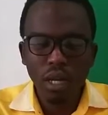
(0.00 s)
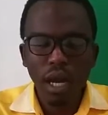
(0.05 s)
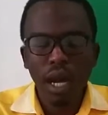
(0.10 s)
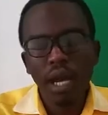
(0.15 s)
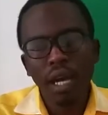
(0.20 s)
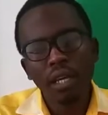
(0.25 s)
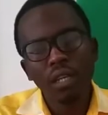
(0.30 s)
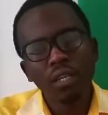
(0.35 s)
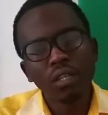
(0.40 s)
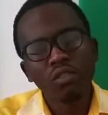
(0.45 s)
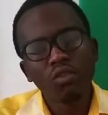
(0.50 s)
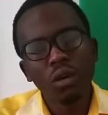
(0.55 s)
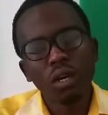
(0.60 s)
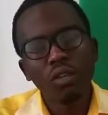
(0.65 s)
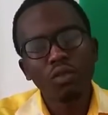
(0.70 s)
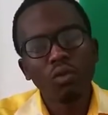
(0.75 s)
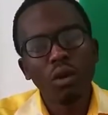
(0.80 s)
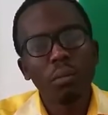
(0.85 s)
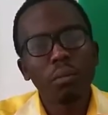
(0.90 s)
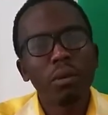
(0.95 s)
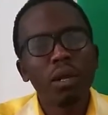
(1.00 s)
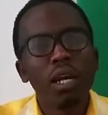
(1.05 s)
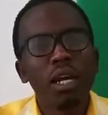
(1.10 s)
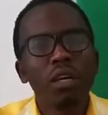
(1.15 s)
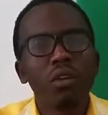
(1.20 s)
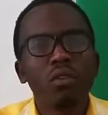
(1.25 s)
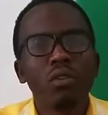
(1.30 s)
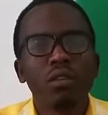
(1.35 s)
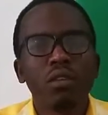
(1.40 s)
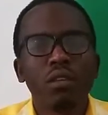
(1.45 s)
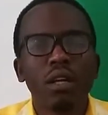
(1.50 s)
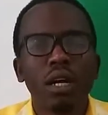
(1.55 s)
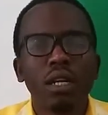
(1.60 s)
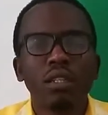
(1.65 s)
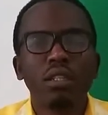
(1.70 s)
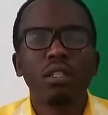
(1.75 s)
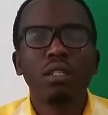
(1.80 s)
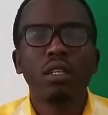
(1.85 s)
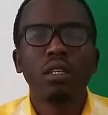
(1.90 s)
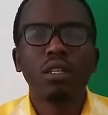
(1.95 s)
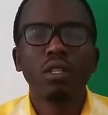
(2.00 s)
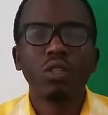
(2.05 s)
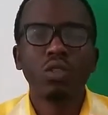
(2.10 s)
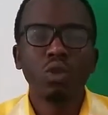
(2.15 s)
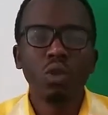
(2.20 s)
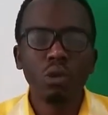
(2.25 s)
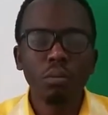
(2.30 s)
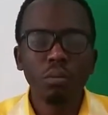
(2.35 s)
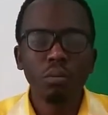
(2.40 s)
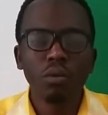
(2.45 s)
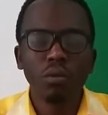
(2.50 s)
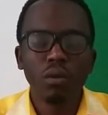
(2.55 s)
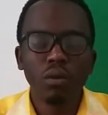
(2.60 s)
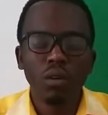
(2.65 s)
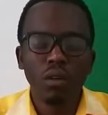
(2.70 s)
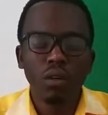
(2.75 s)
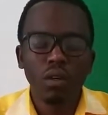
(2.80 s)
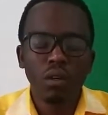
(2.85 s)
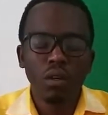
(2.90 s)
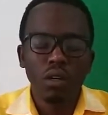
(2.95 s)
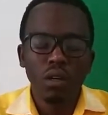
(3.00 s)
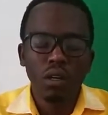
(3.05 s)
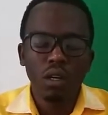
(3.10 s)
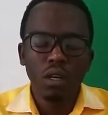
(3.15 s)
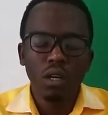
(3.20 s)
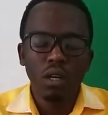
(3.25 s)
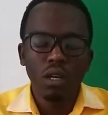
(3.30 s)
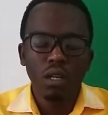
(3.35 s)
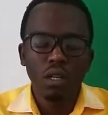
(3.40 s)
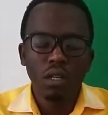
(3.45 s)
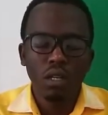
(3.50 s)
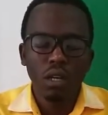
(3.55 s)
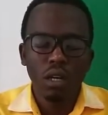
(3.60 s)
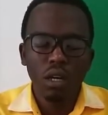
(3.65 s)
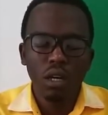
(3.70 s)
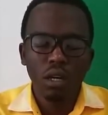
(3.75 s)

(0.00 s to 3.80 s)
I tried to apply on that job, and